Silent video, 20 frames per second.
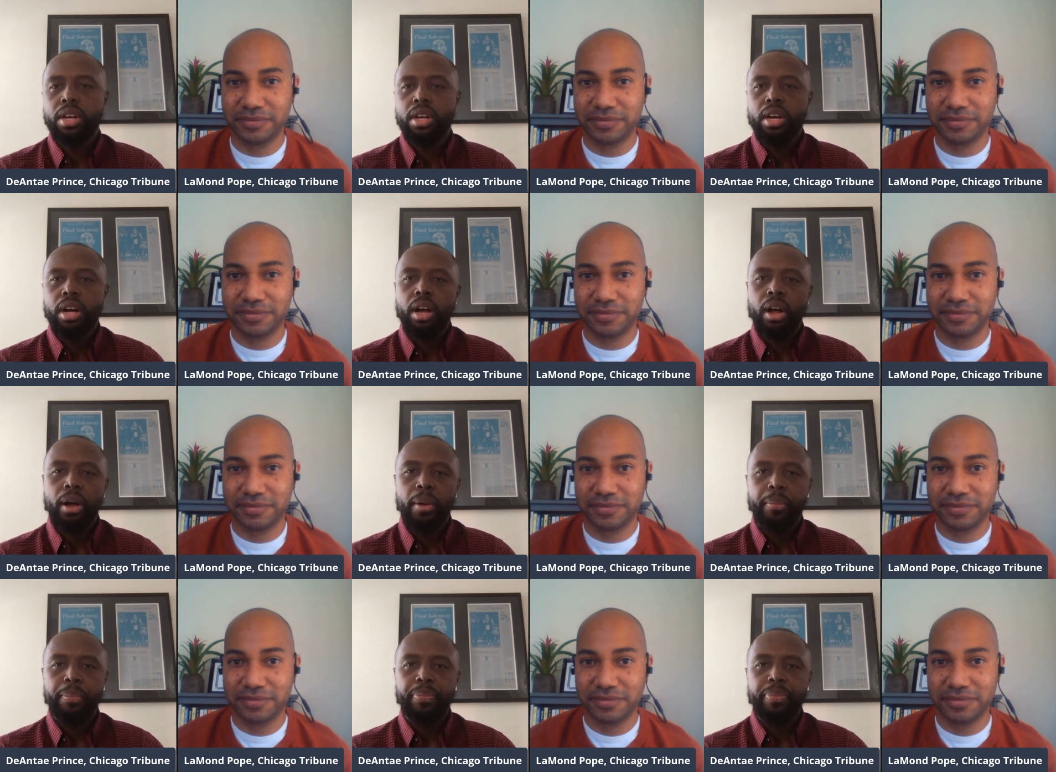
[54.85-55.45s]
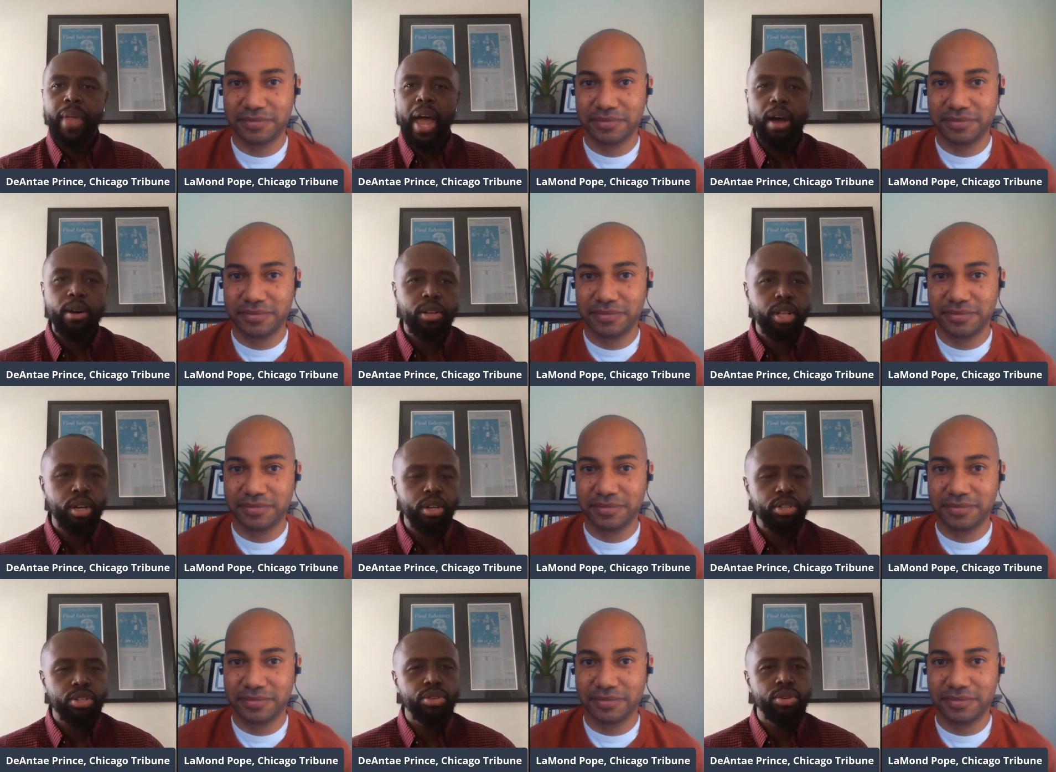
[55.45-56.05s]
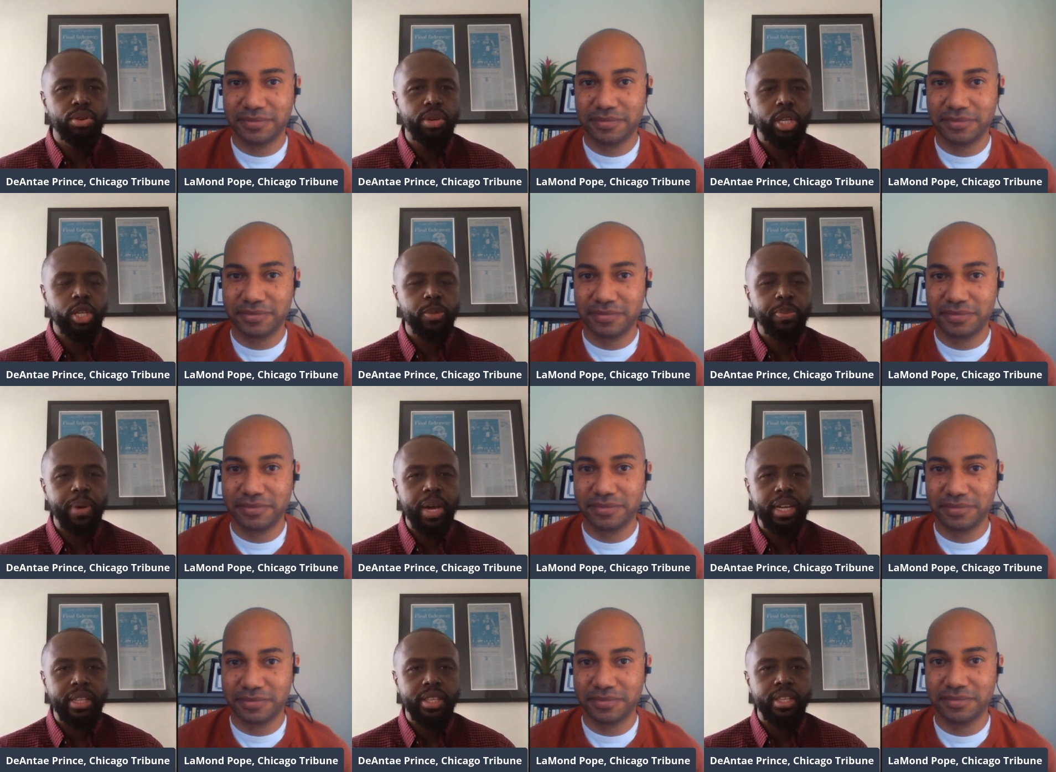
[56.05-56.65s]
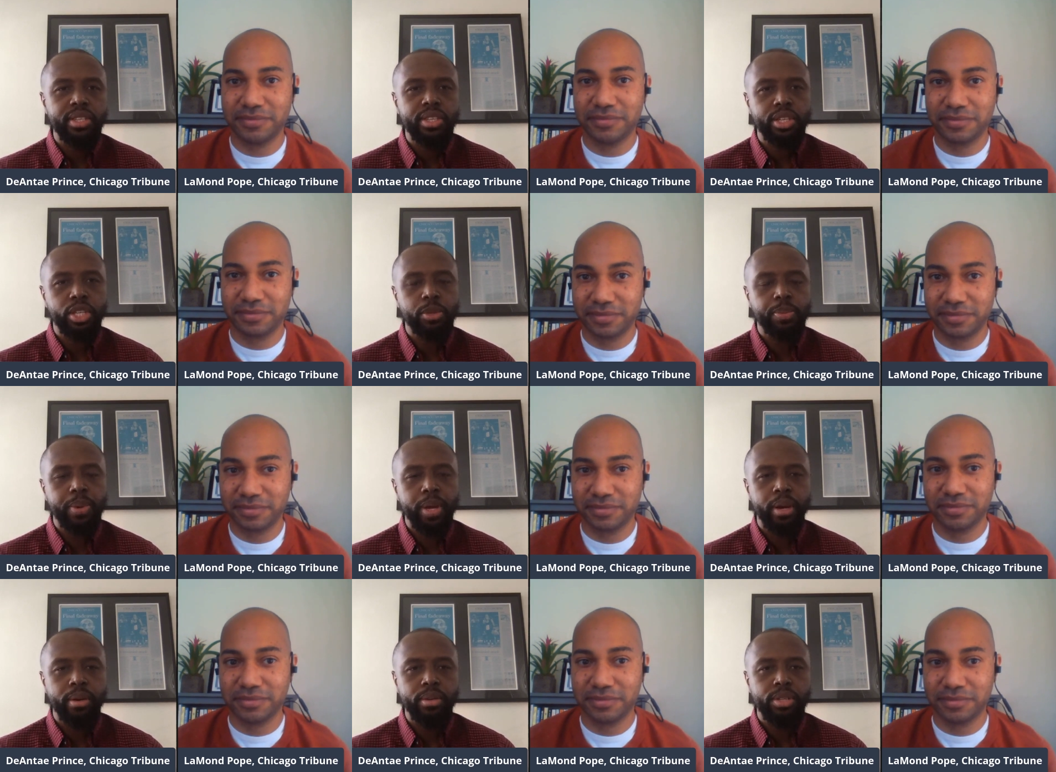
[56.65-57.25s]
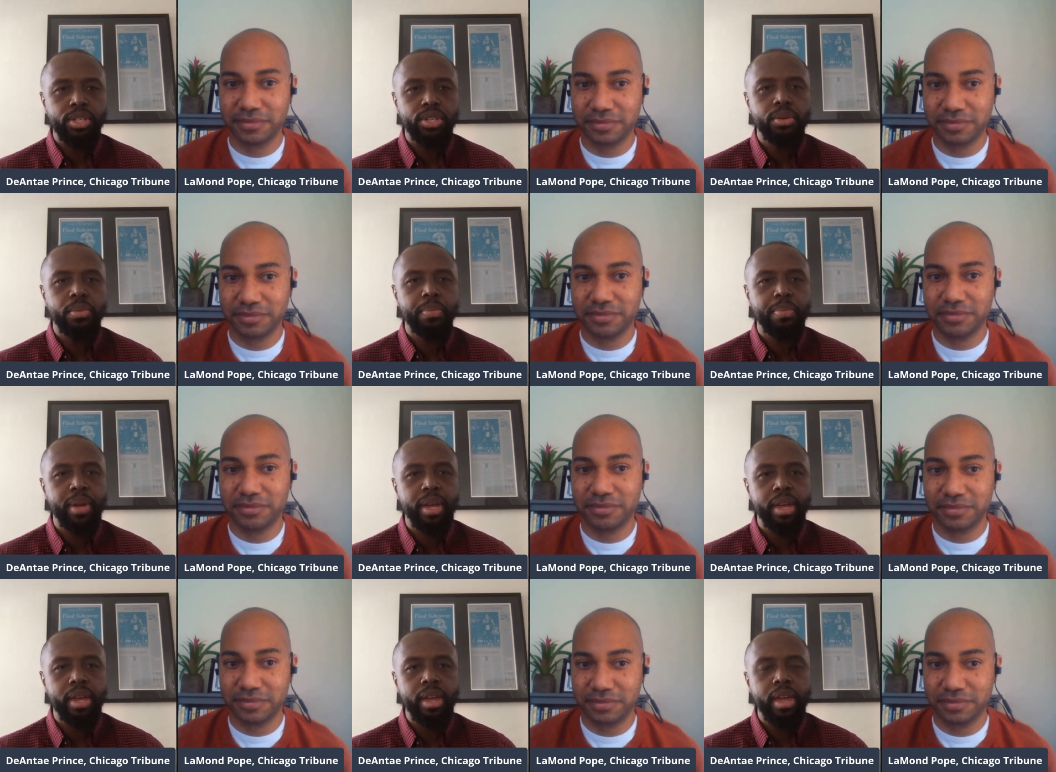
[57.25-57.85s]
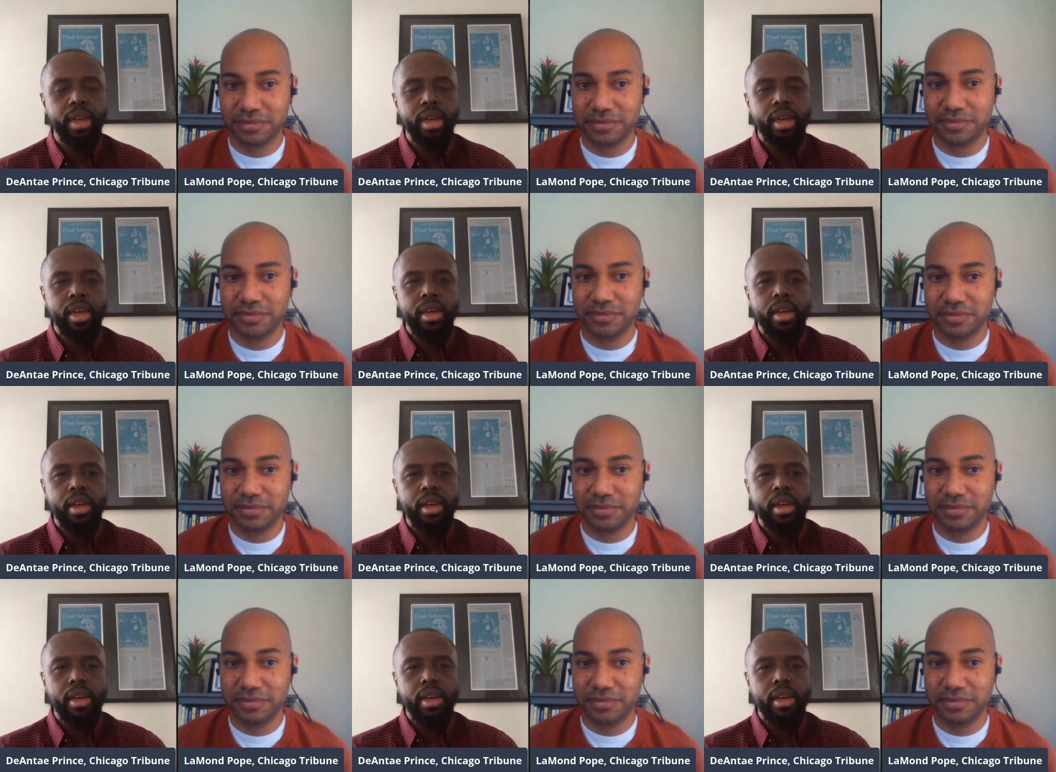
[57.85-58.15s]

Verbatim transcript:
Speaker 1: Um, how close do you expect this experience to be